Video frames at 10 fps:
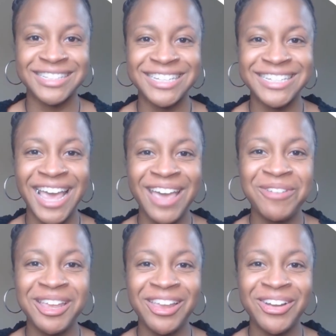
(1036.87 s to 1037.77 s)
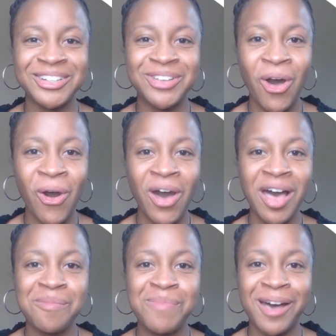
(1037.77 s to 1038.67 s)
Today we learned
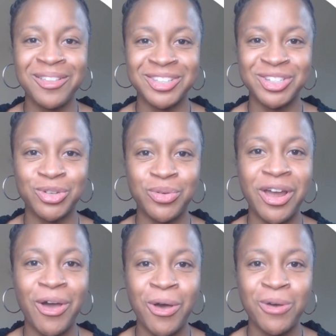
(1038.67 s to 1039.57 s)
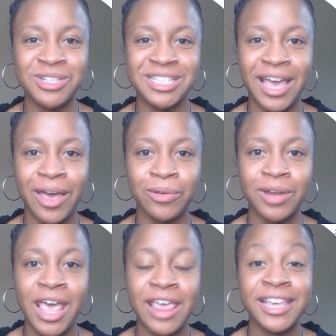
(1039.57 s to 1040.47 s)
all about the short O sound
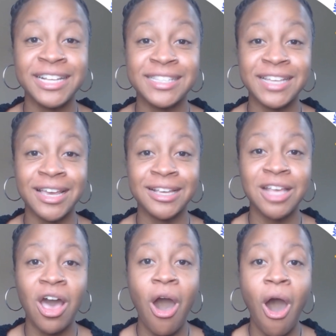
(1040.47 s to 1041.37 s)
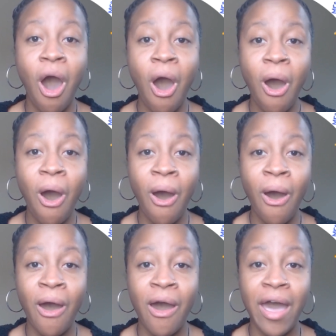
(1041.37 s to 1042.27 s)
that says
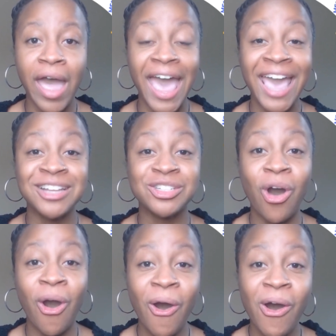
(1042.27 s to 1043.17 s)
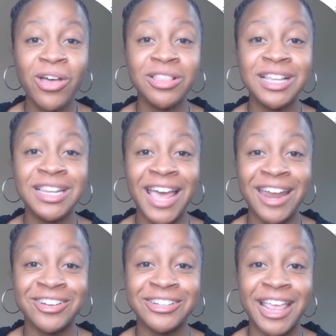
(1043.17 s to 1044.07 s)
all and all the
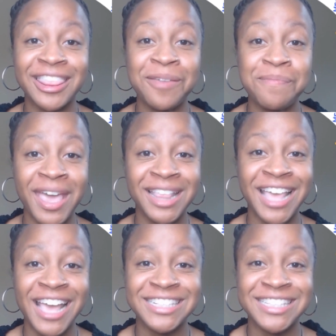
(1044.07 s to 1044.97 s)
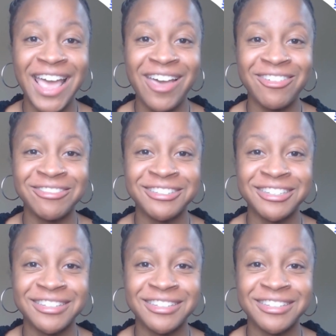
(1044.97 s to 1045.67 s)
letters that make that sound.